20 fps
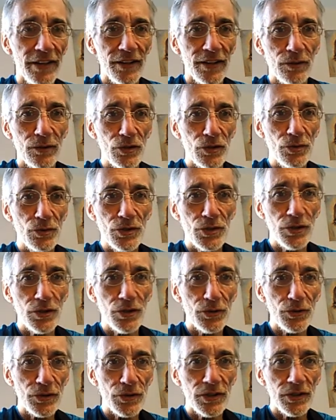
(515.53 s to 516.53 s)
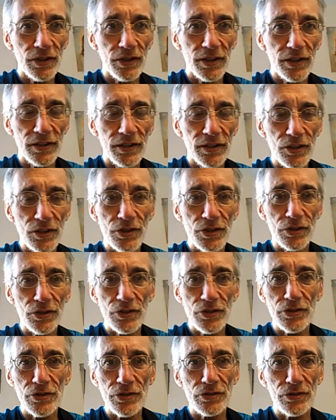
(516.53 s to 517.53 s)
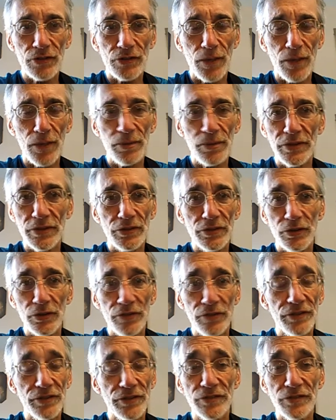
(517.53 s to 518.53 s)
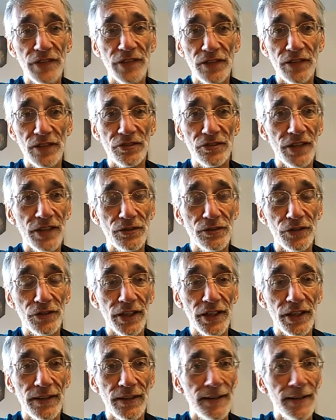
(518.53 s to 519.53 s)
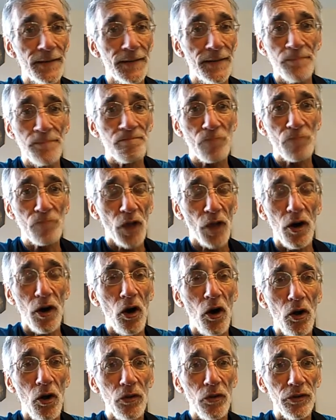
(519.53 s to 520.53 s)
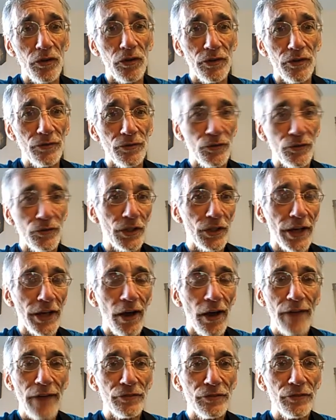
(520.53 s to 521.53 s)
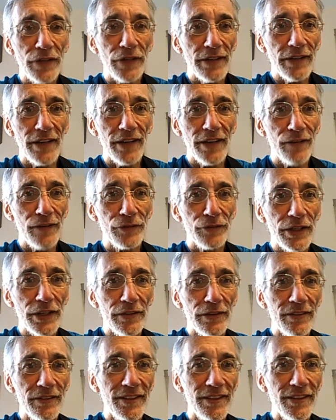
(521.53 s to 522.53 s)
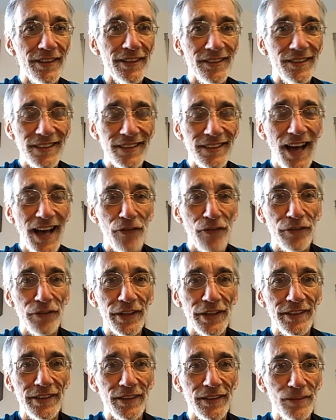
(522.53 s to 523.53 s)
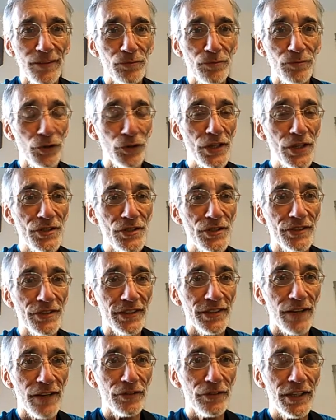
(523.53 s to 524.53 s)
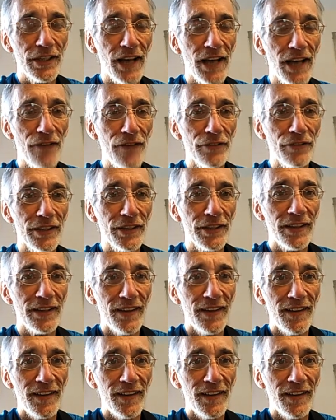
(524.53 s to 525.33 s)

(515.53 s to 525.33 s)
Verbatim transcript: which was used in the, in the church up until the 15th century. All really every every Catholic uh, priest and every Catholic